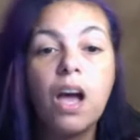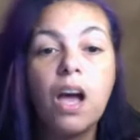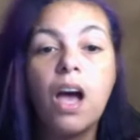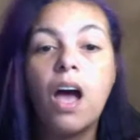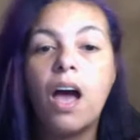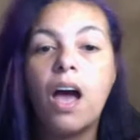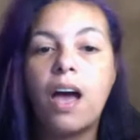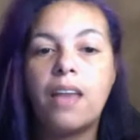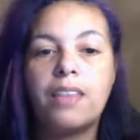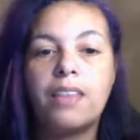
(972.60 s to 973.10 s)

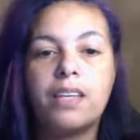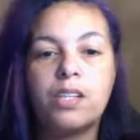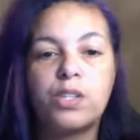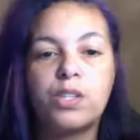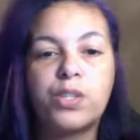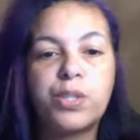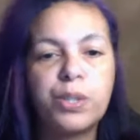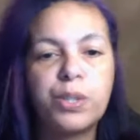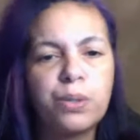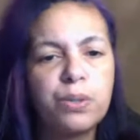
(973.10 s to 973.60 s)
And then
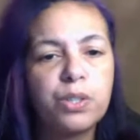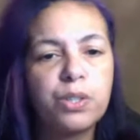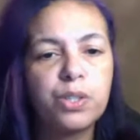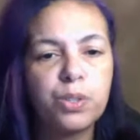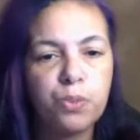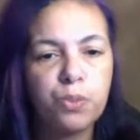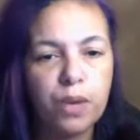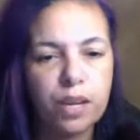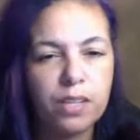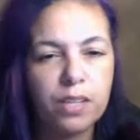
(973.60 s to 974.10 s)
as soon as you
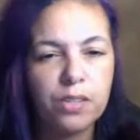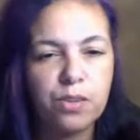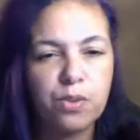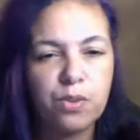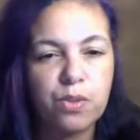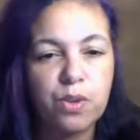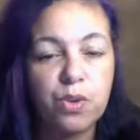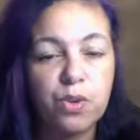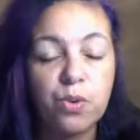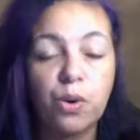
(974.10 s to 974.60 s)
answer the
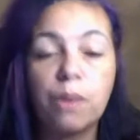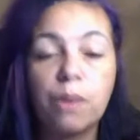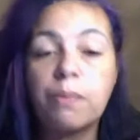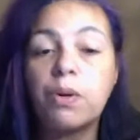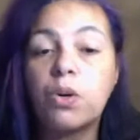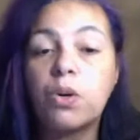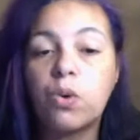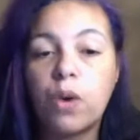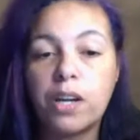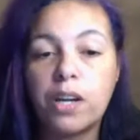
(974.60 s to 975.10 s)

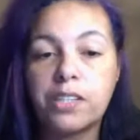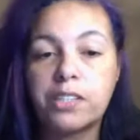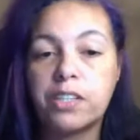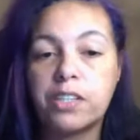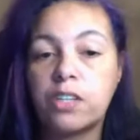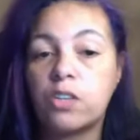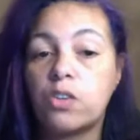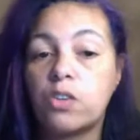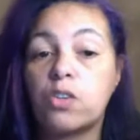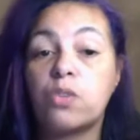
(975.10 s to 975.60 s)
normal
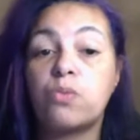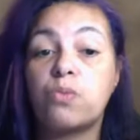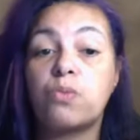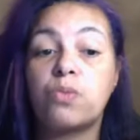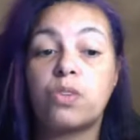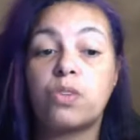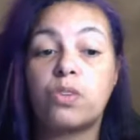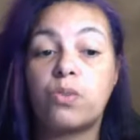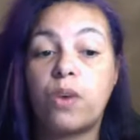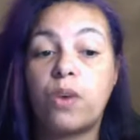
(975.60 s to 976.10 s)
question, or
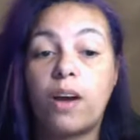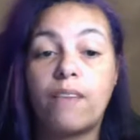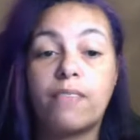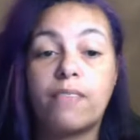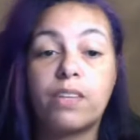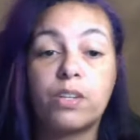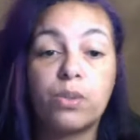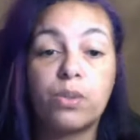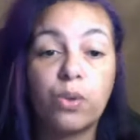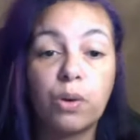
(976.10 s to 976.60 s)
you have the
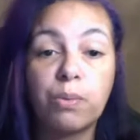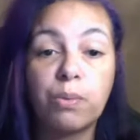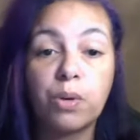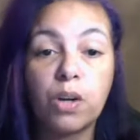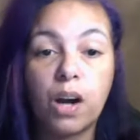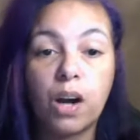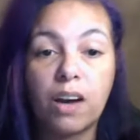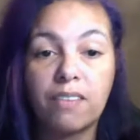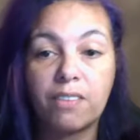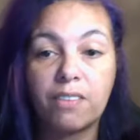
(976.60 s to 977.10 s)
normal
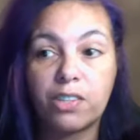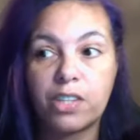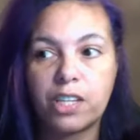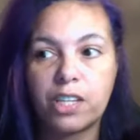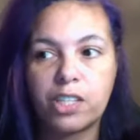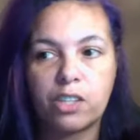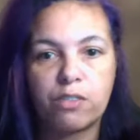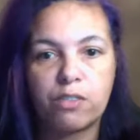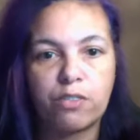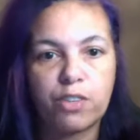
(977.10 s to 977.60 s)

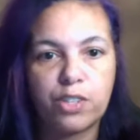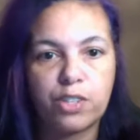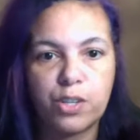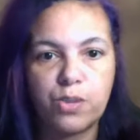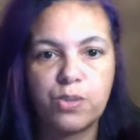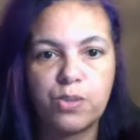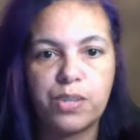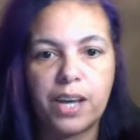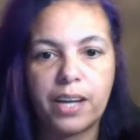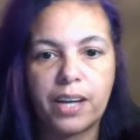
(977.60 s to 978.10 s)
conversation for 2
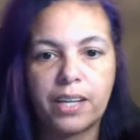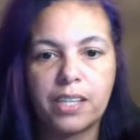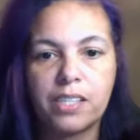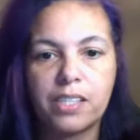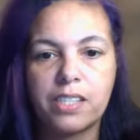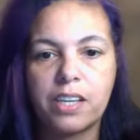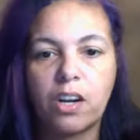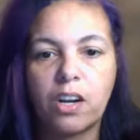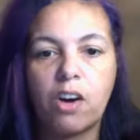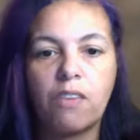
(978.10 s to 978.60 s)
seconds,
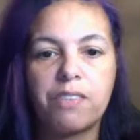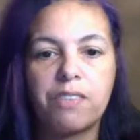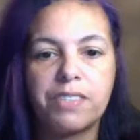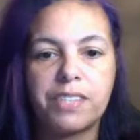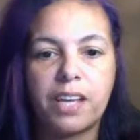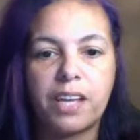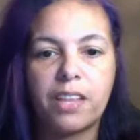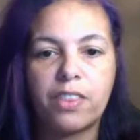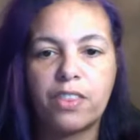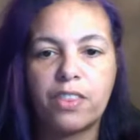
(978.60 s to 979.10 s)
and all of a
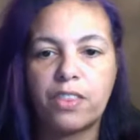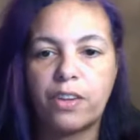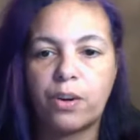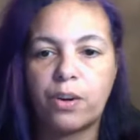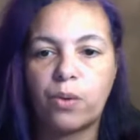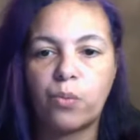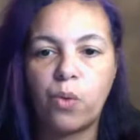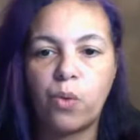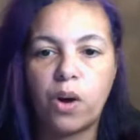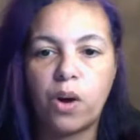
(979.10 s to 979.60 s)
sudden
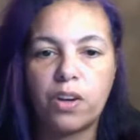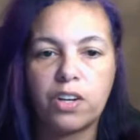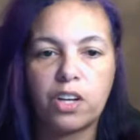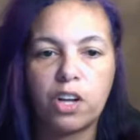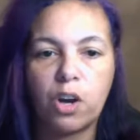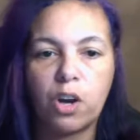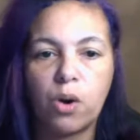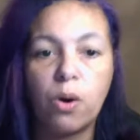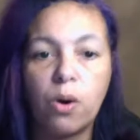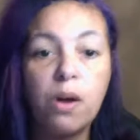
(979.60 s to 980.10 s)
they're wanting to
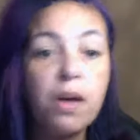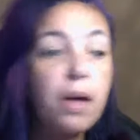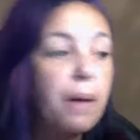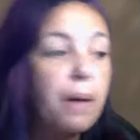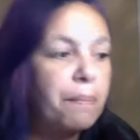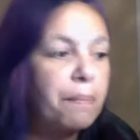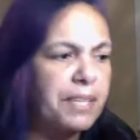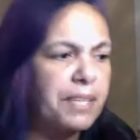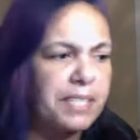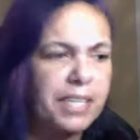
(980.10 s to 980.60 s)
know
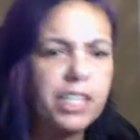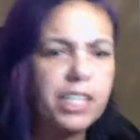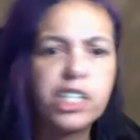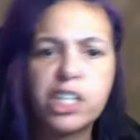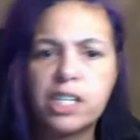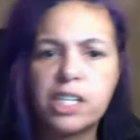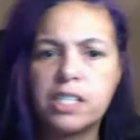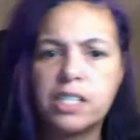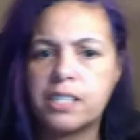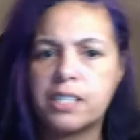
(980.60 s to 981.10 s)

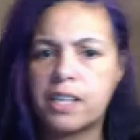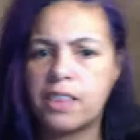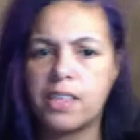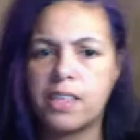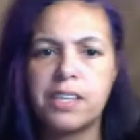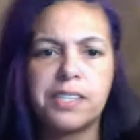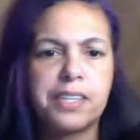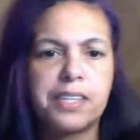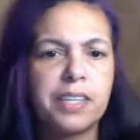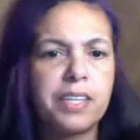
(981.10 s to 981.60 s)
positions and
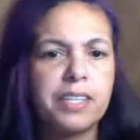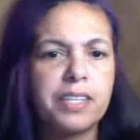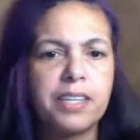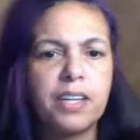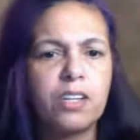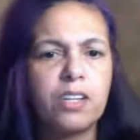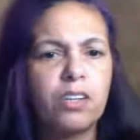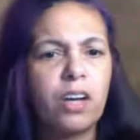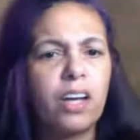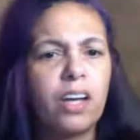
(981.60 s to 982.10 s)
this and this. And
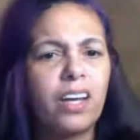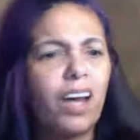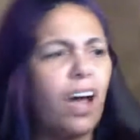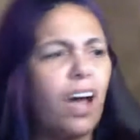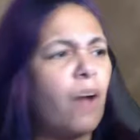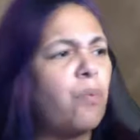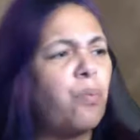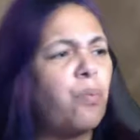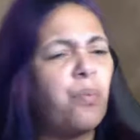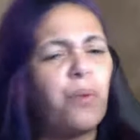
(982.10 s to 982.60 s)
you're like,
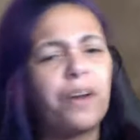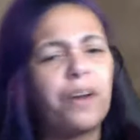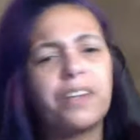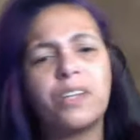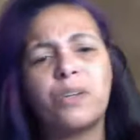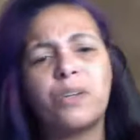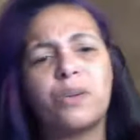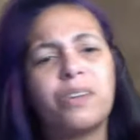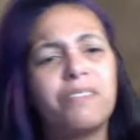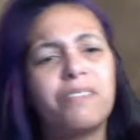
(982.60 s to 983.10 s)
what? You
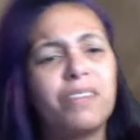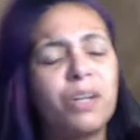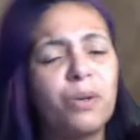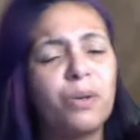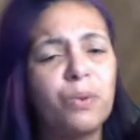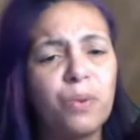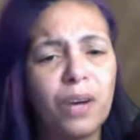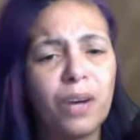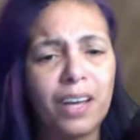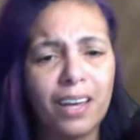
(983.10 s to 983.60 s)
don't even know
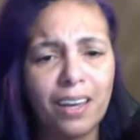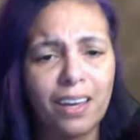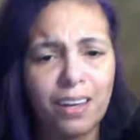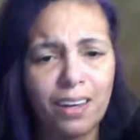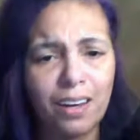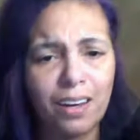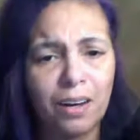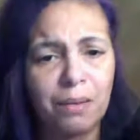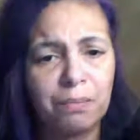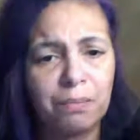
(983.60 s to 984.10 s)
who I
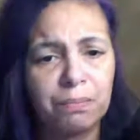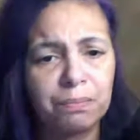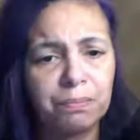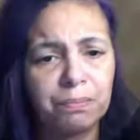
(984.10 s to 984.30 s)
am.